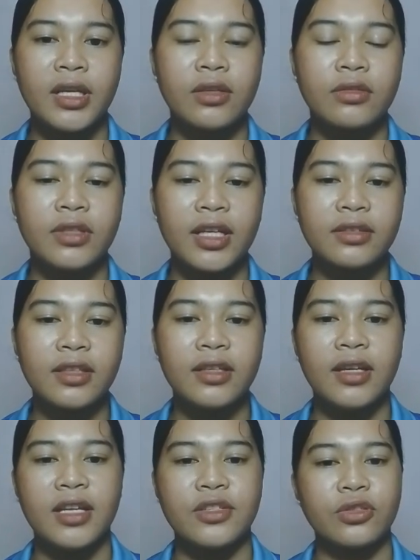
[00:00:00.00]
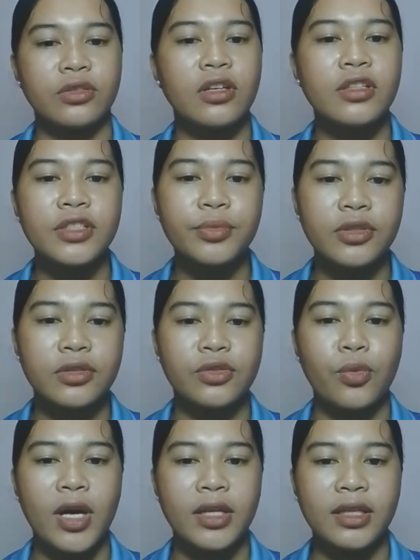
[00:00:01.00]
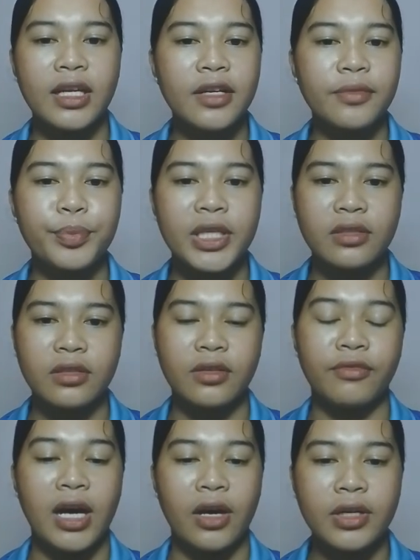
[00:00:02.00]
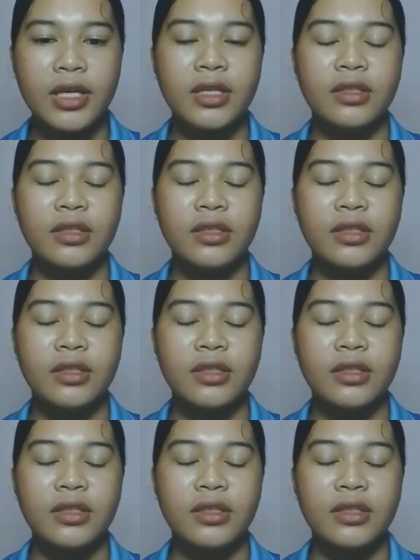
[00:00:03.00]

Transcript: connected and should contribute to one clear picture of our